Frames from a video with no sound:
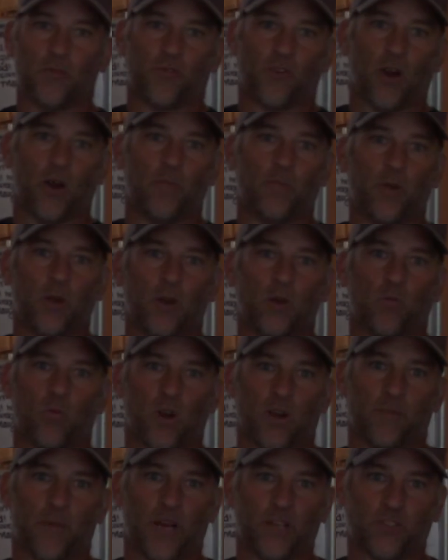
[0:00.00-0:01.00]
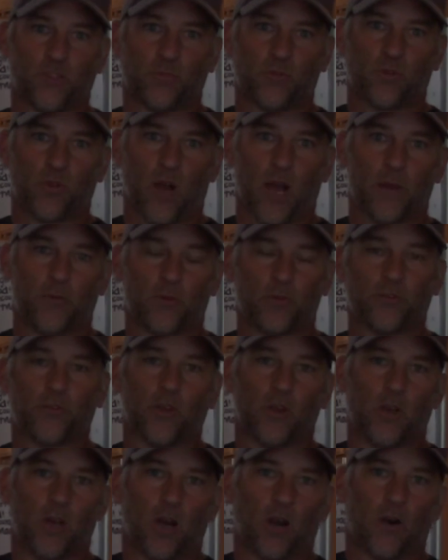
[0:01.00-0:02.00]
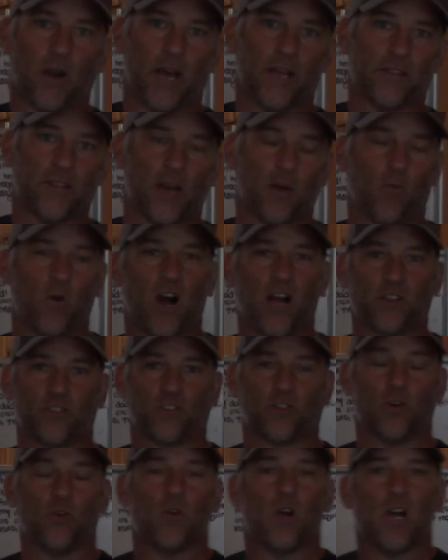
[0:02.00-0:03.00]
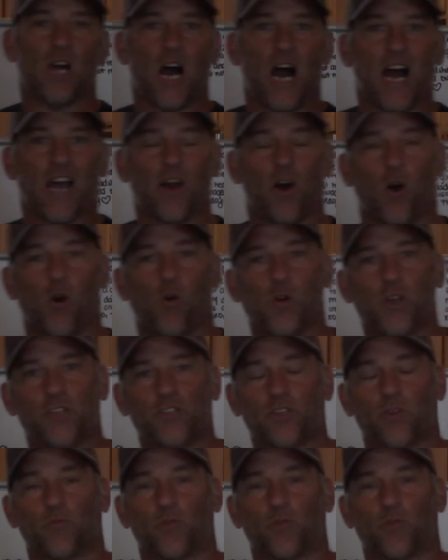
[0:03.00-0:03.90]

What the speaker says: from one of my subscribers, all right, that watch. So I always